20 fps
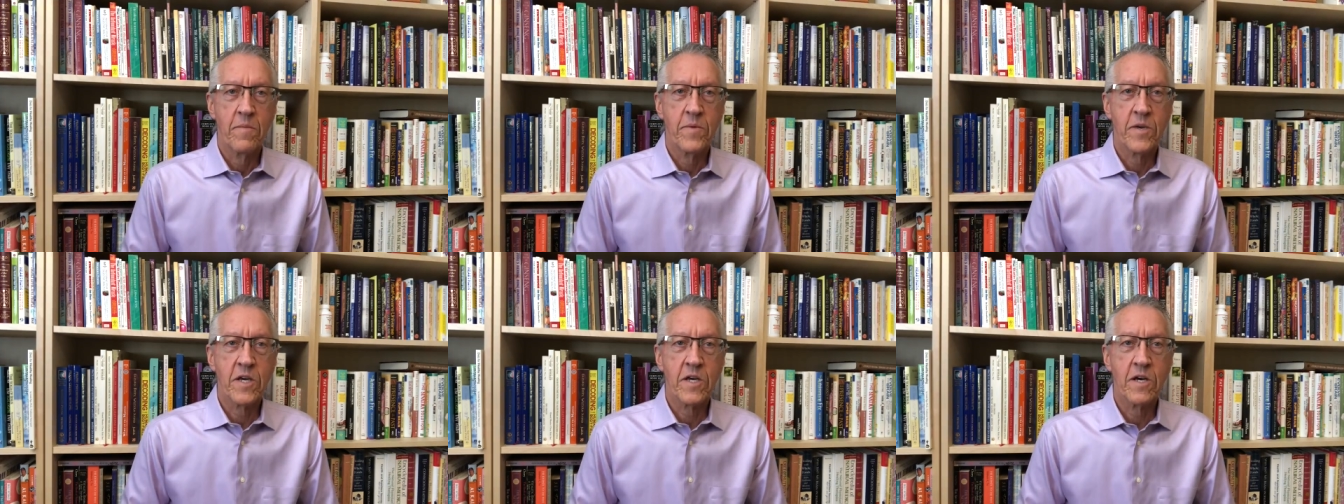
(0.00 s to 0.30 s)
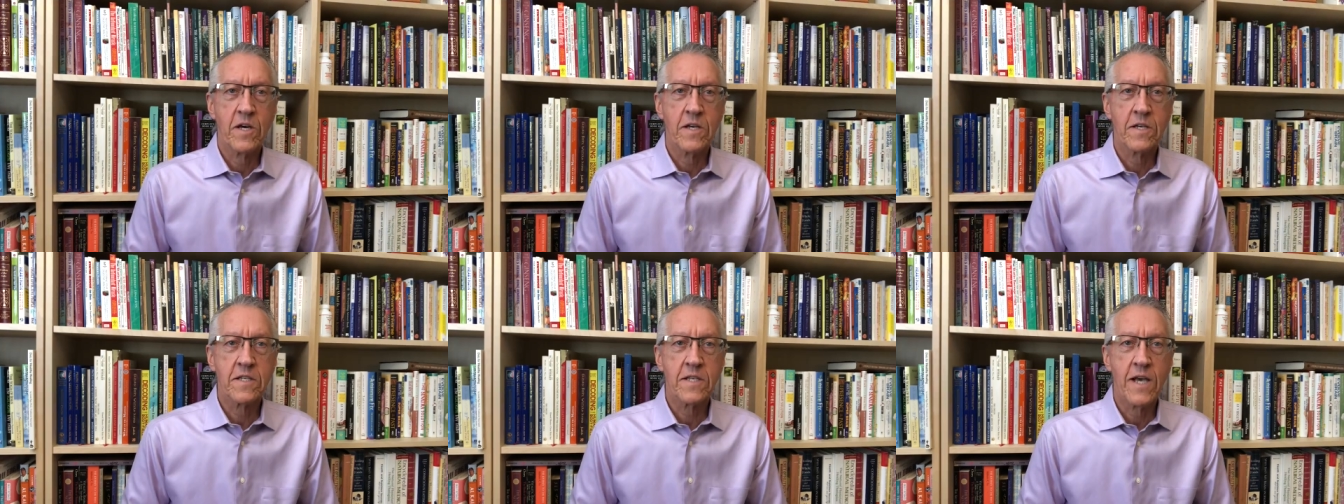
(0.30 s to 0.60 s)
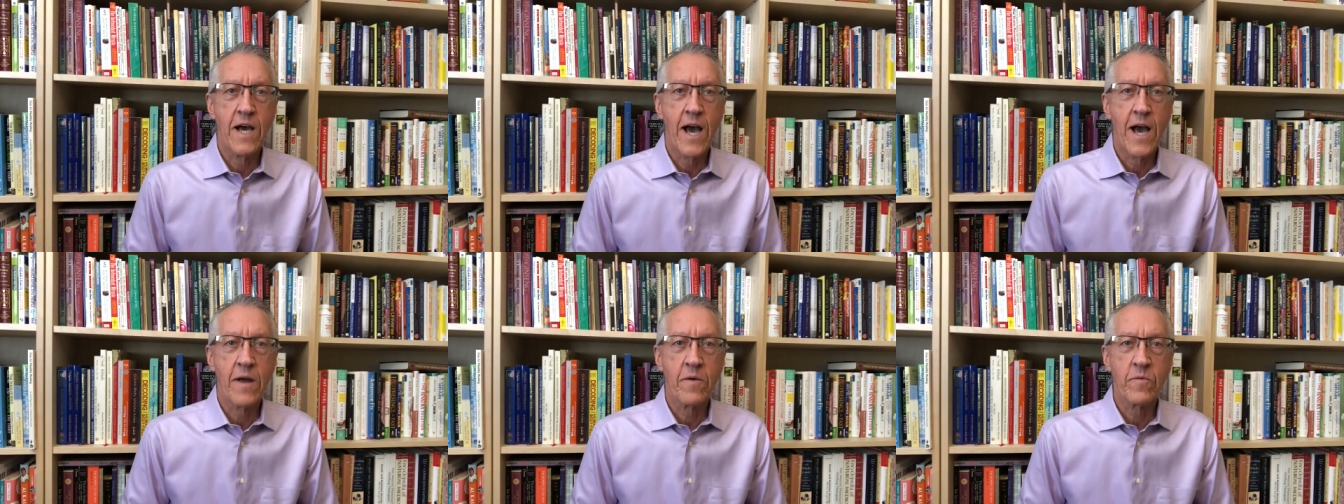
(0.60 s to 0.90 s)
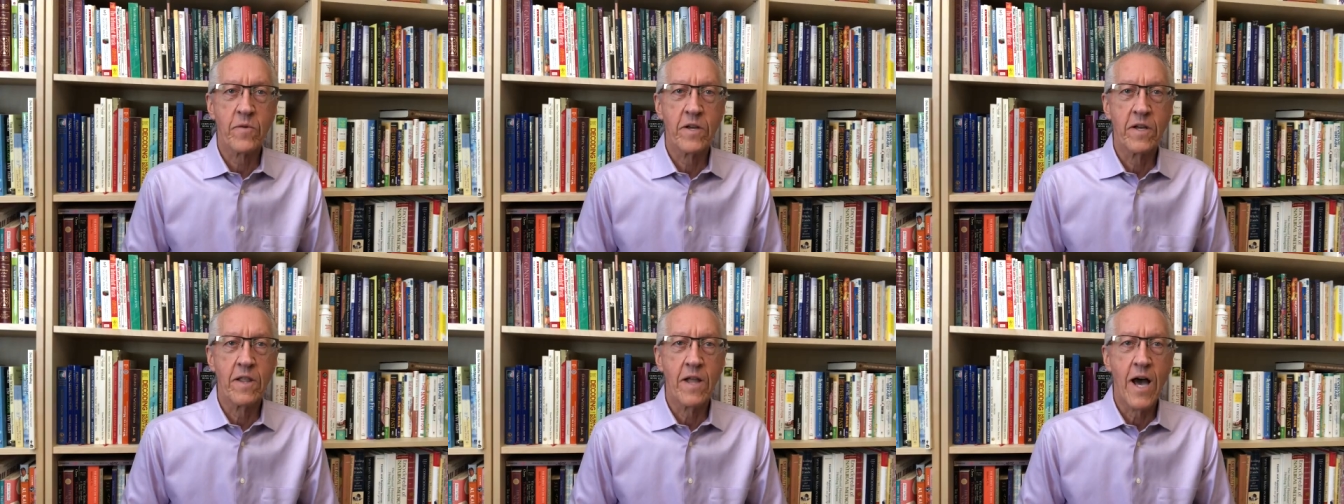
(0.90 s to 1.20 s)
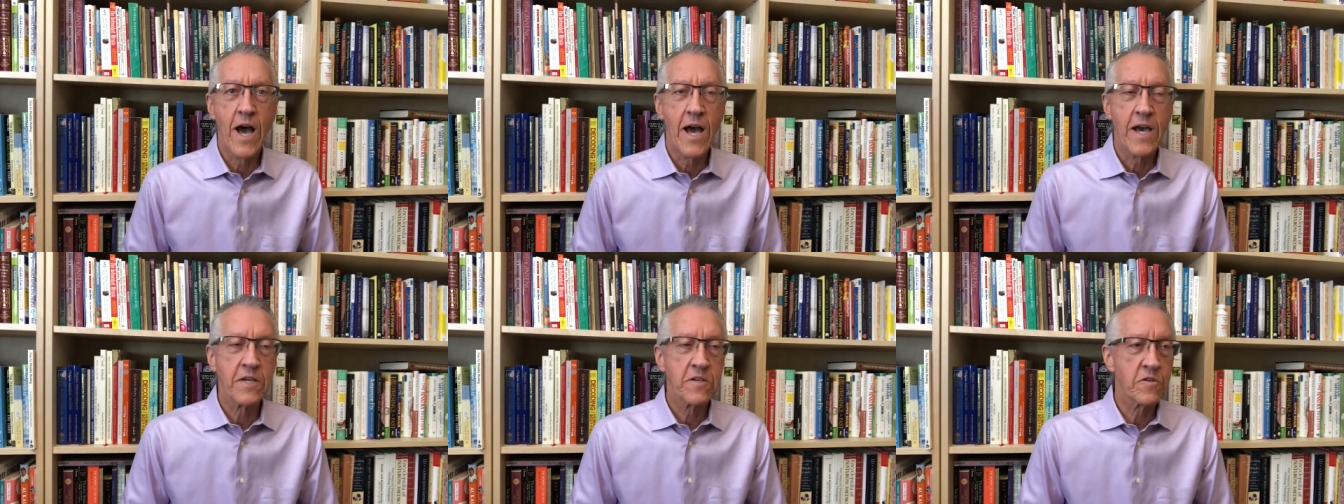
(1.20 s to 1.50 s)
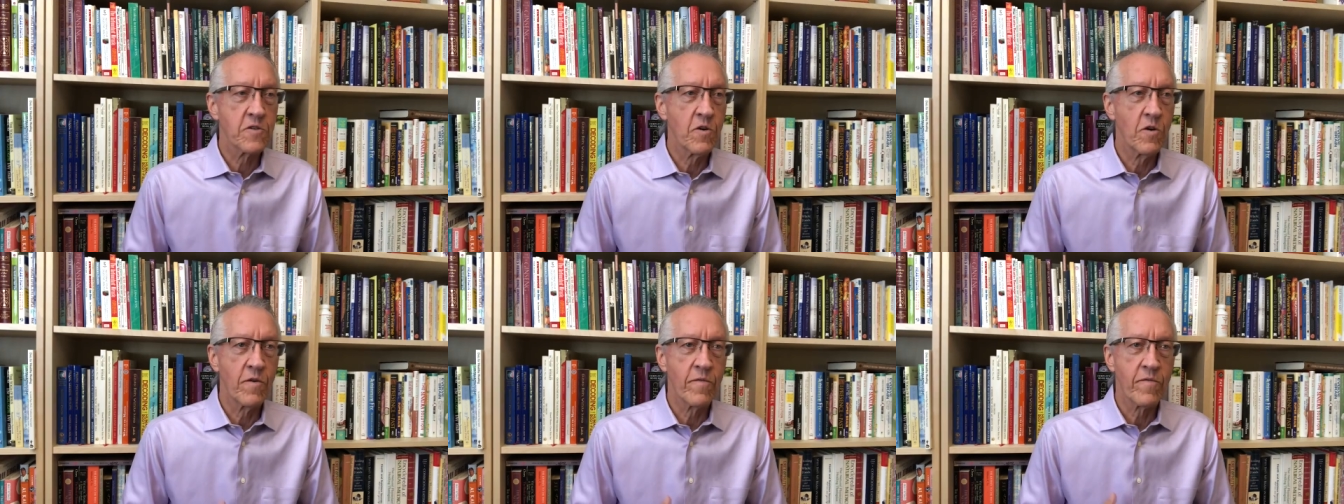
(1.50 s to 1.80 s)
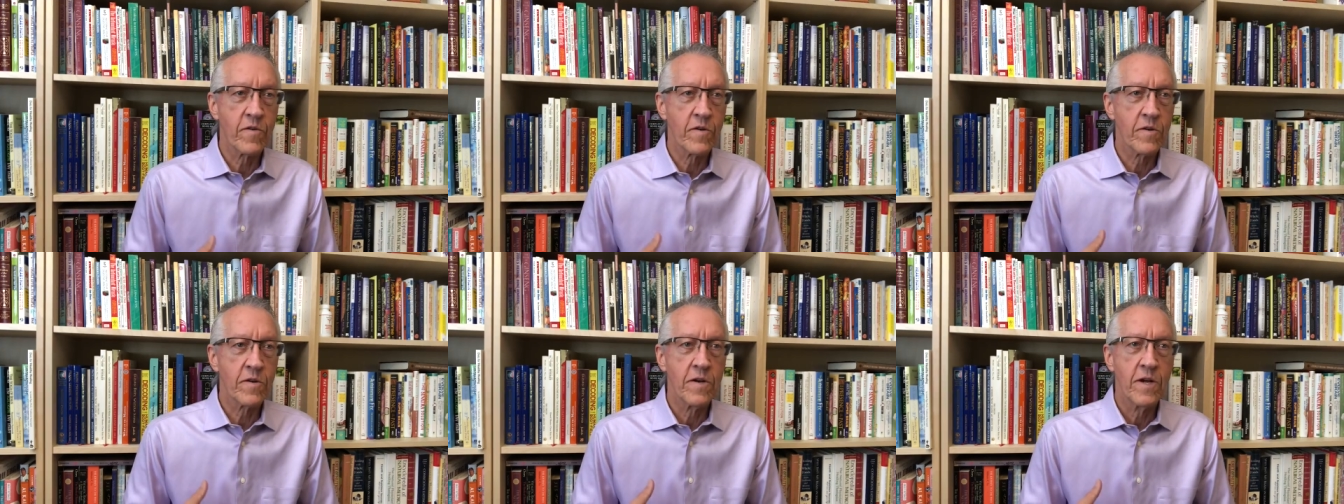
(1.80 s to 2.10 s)
because I realized
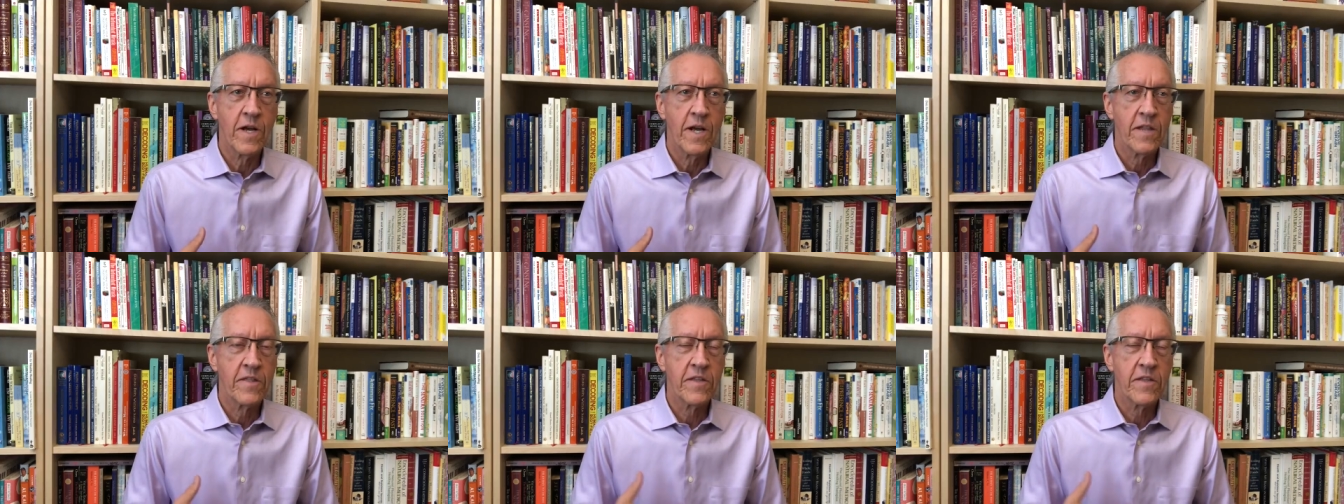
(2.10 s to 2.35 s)
over